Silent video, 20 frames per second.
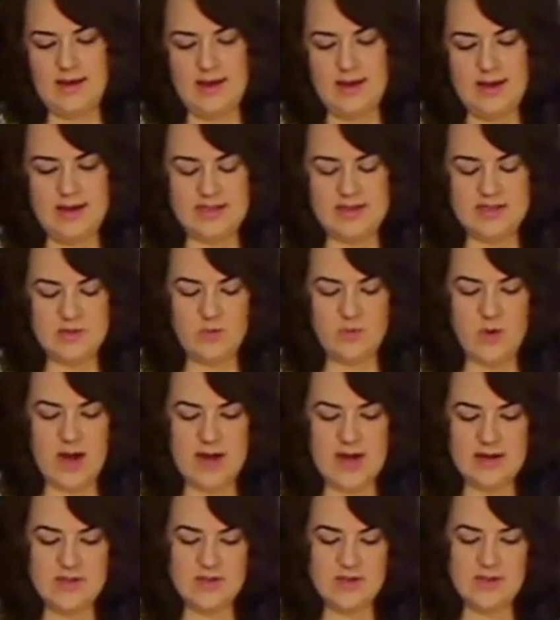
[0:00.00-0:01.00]
is the
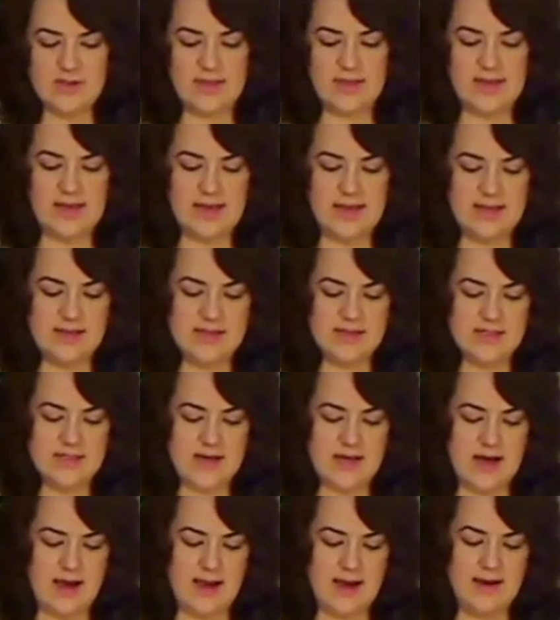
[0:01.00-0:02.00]
wax on the
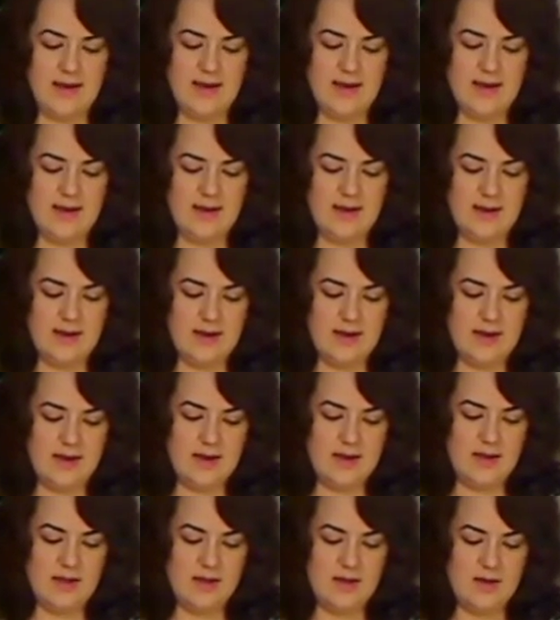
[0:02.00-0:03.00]
inside
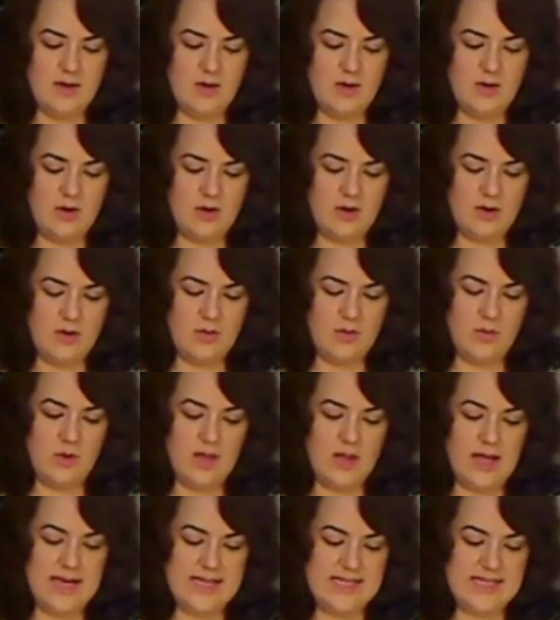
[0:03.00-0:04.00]

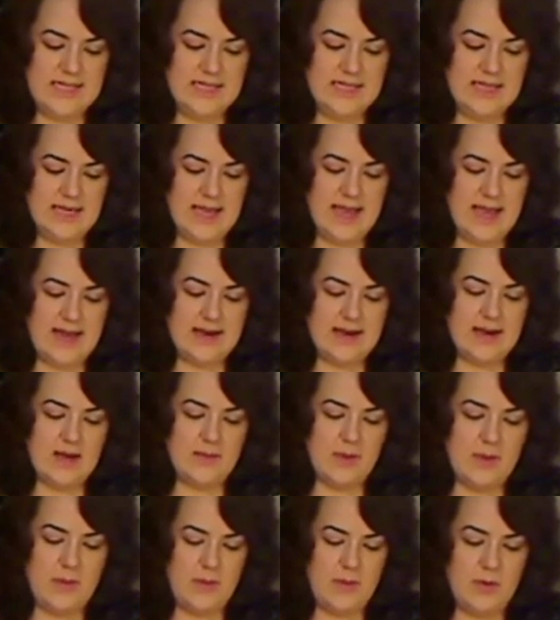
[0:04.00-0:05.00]
will ideally end
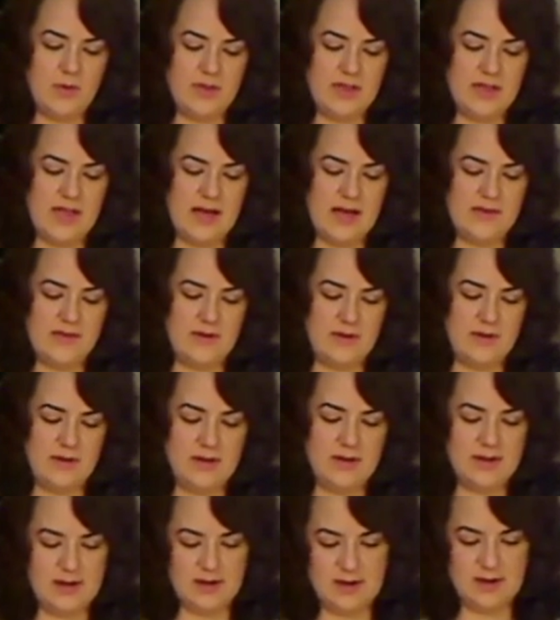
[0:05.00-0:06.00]
up about
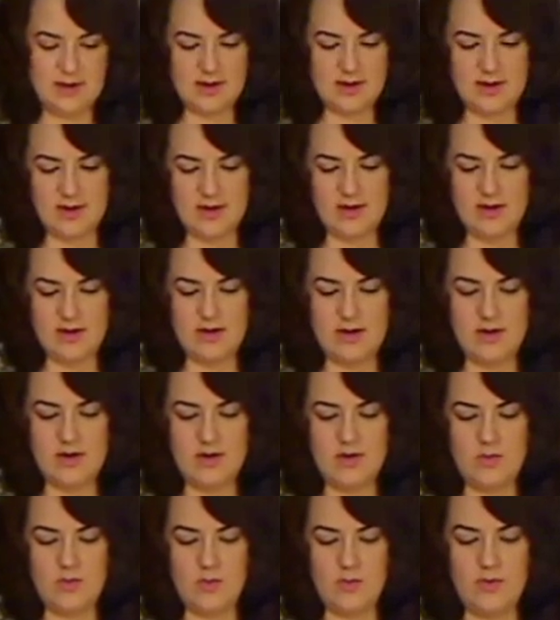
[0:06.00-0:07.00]
level
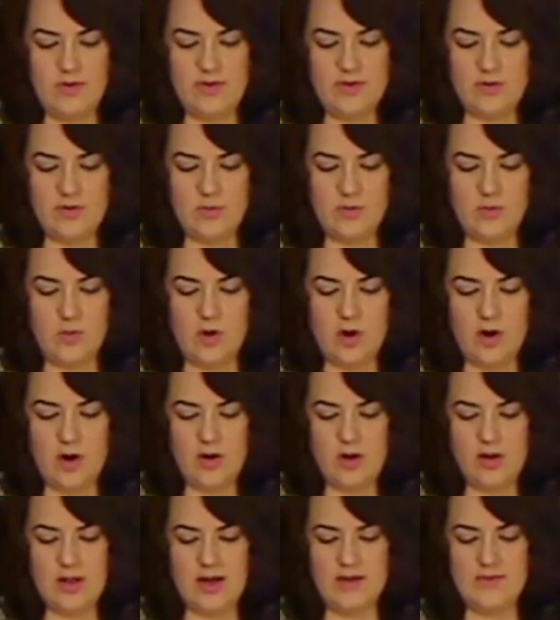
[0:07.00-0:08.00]
with your
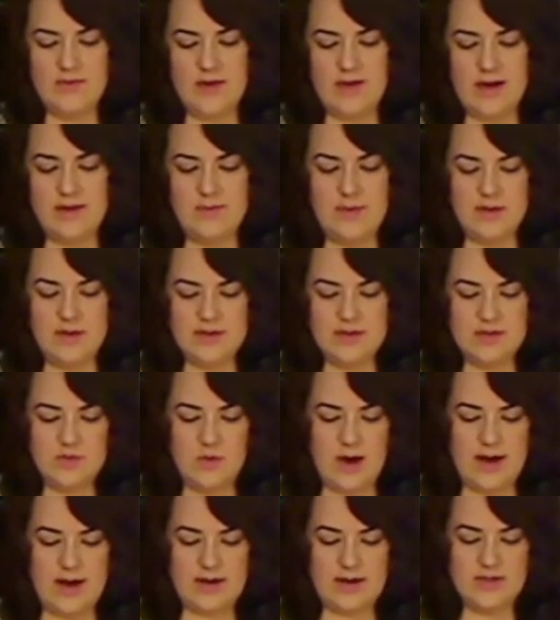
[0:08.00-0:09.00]
wall of unmelted
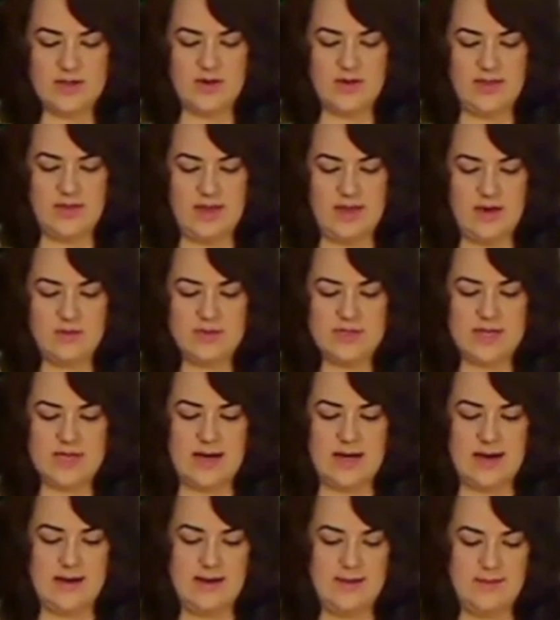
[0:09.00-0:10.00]
wax on the
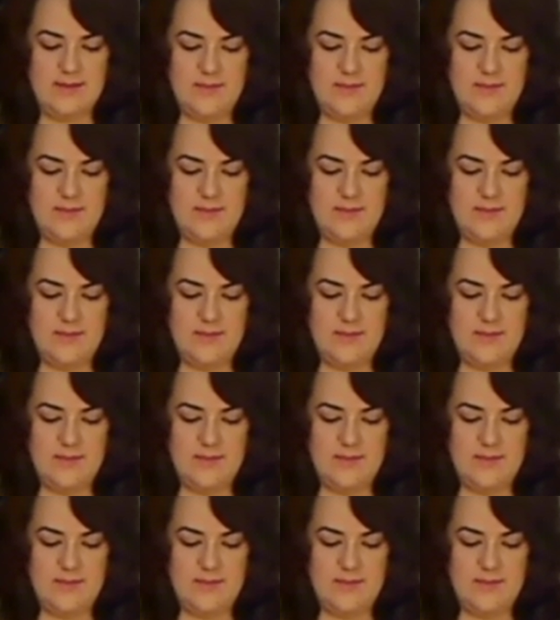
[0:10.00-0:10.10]
outside.